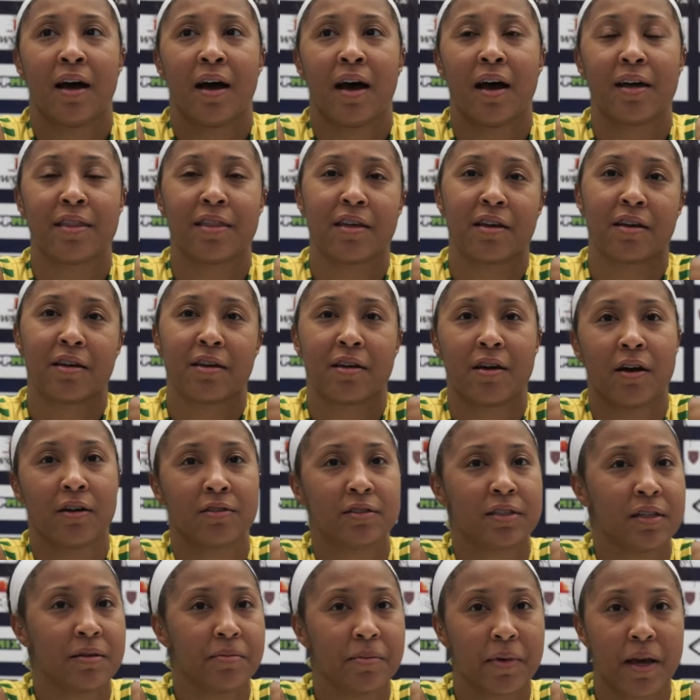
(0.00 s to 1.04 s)
I think
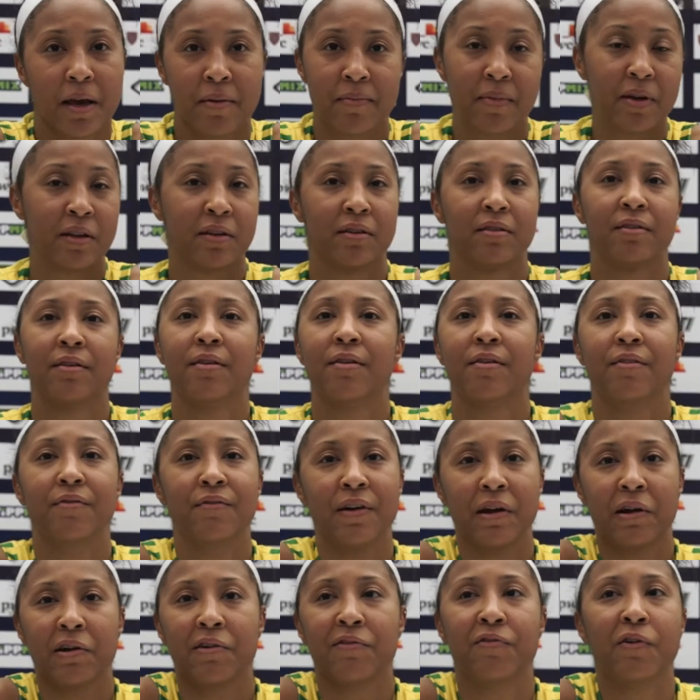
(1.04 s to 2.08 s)
our team came in
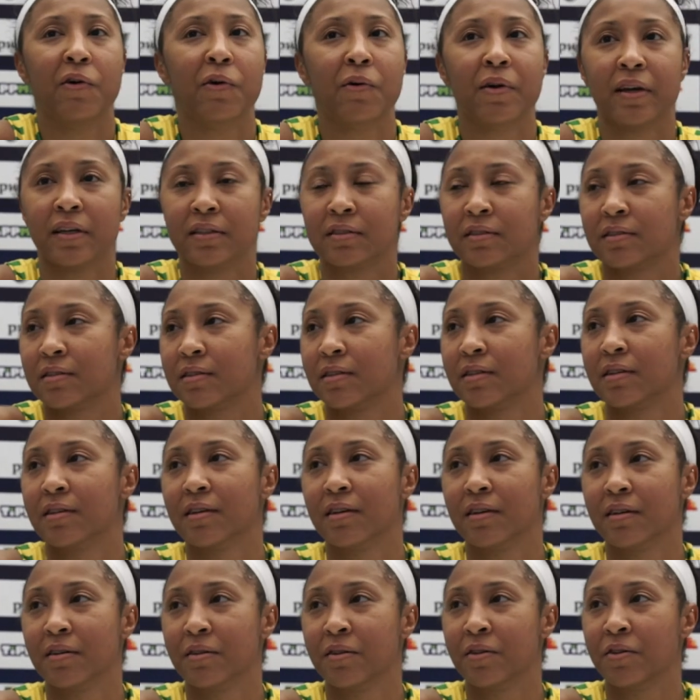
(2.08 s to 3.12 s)
very focused.
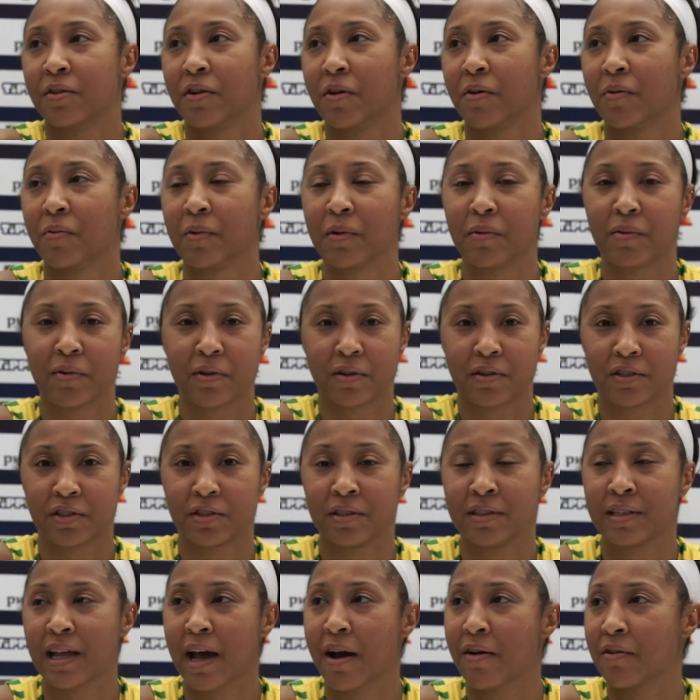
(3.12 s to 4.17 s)
You know, we were
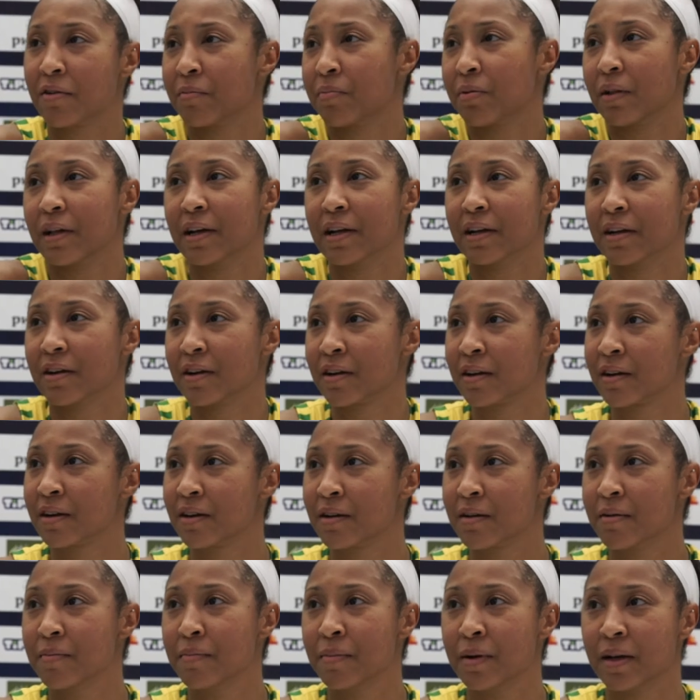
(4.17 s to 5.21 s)
down a
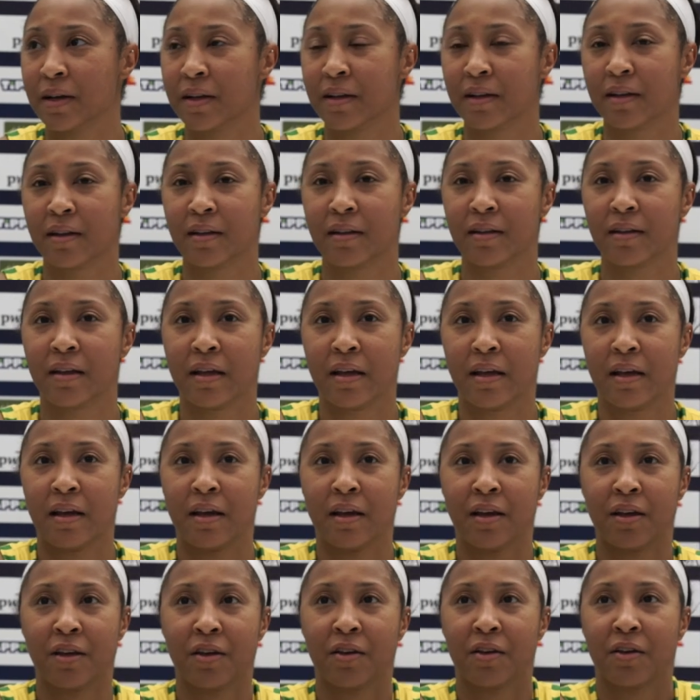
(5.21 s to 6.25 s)
player, but,
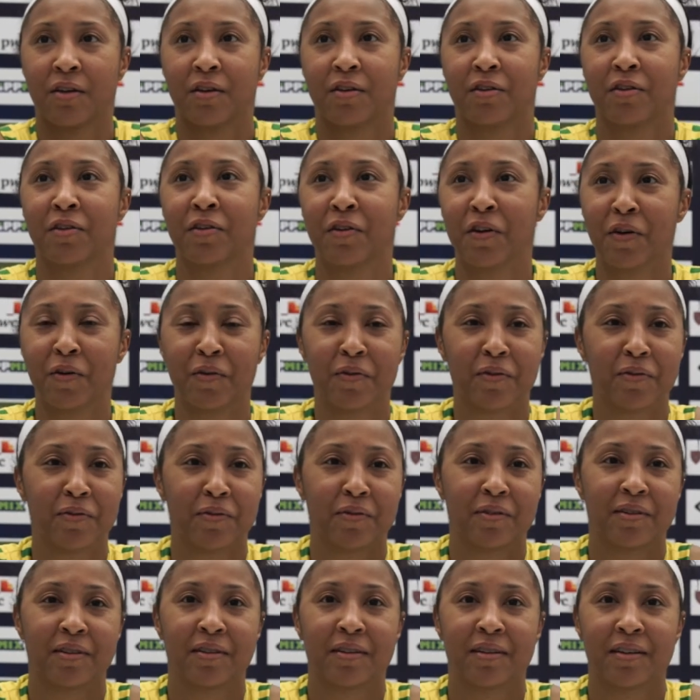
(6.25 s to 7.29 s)
you know,
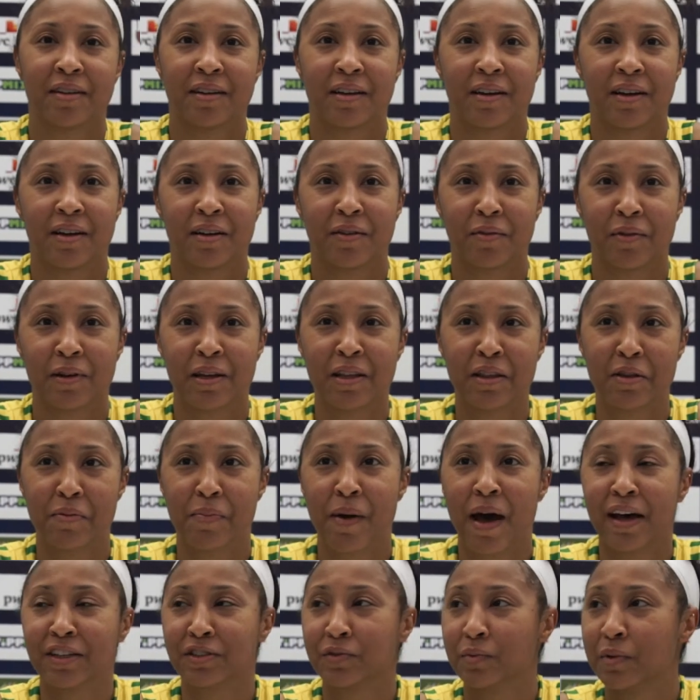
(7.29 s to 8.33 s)
in the
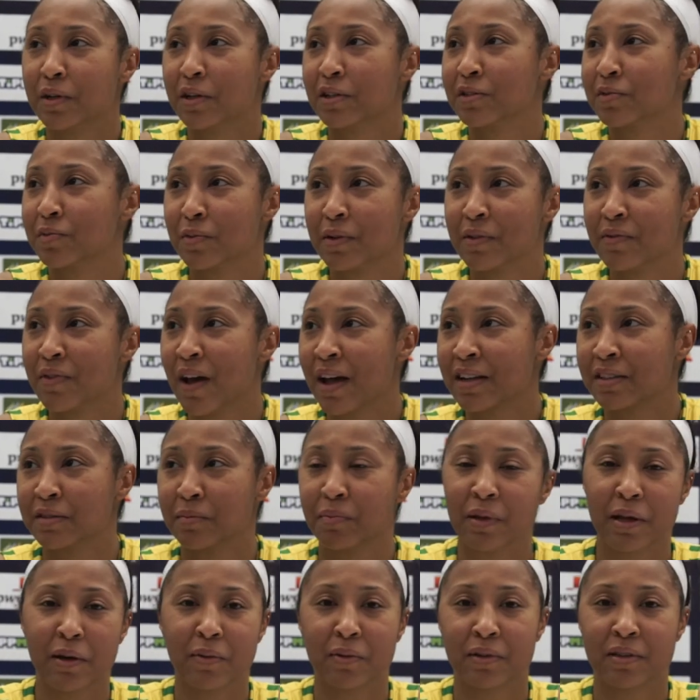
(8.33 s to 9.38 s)
past weeks we've had to
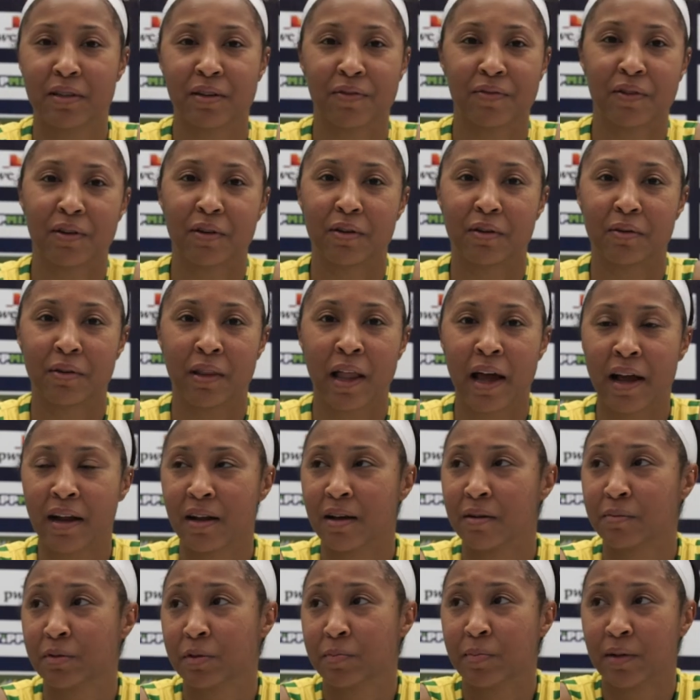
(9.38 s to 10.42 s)
play with different
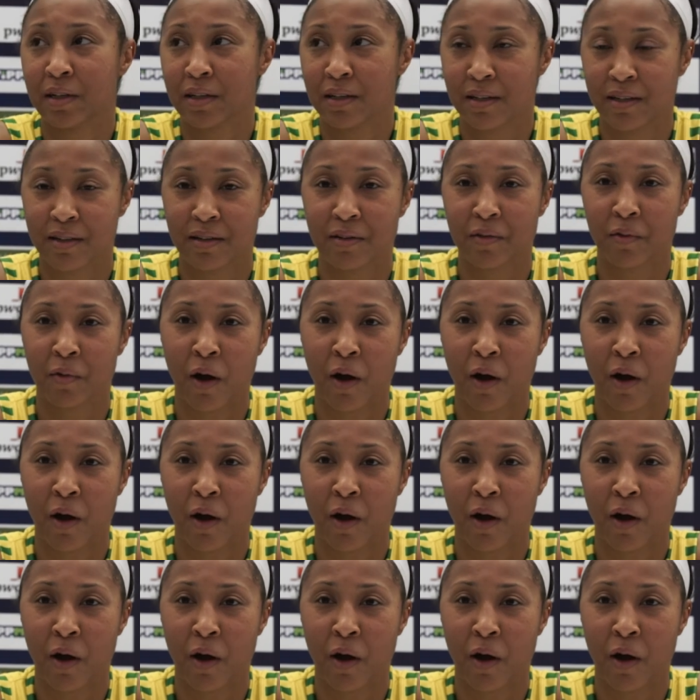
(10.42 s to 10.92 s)
lineups, but